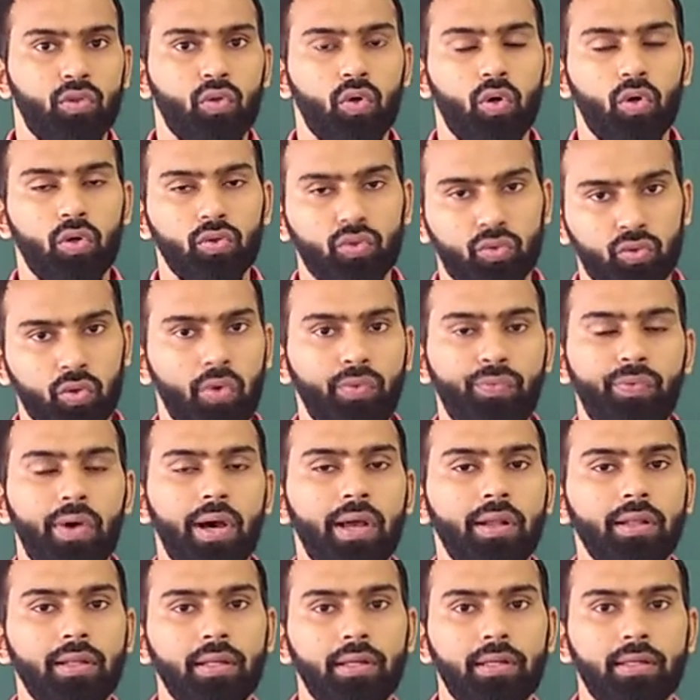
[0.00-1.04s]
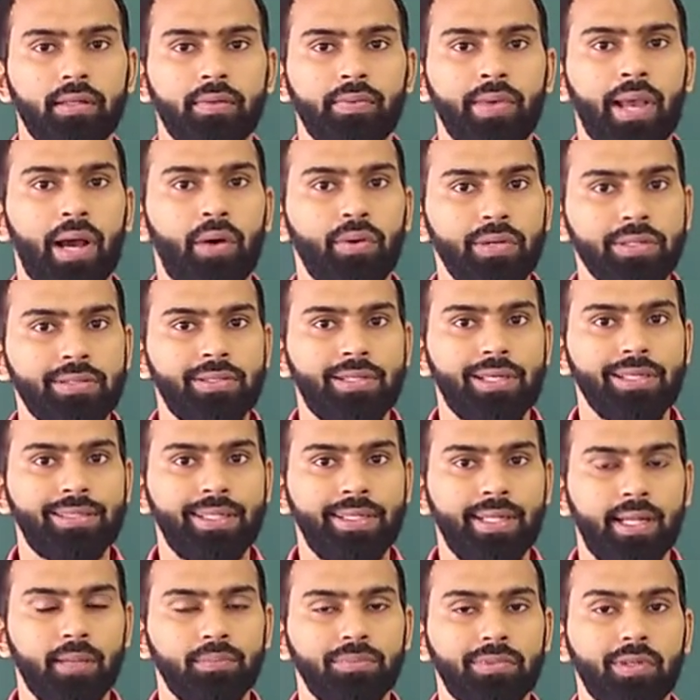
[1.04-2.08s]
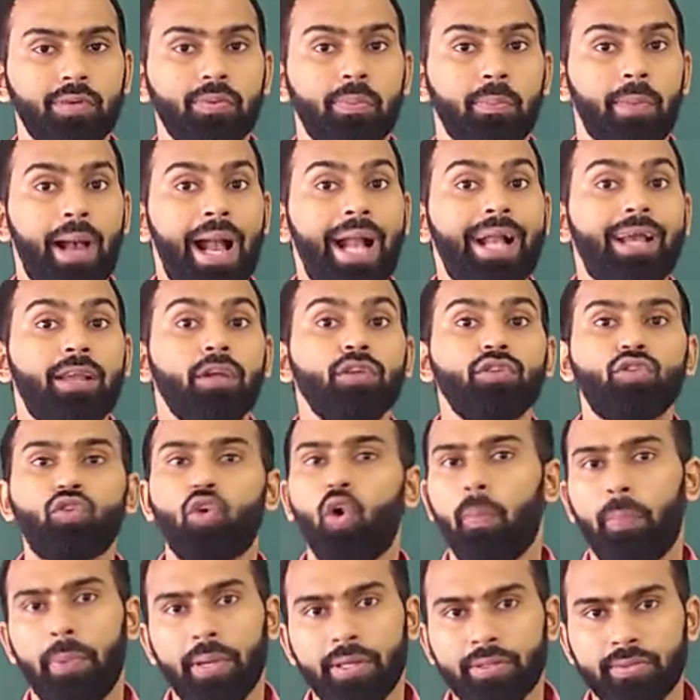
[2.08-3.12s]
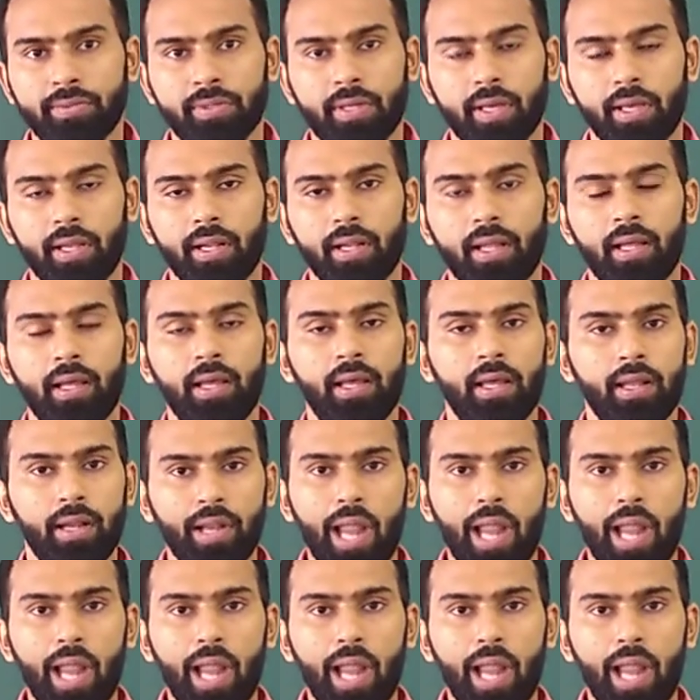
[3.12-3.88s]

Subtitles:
So far we have discussed in terms of macroscopic scale.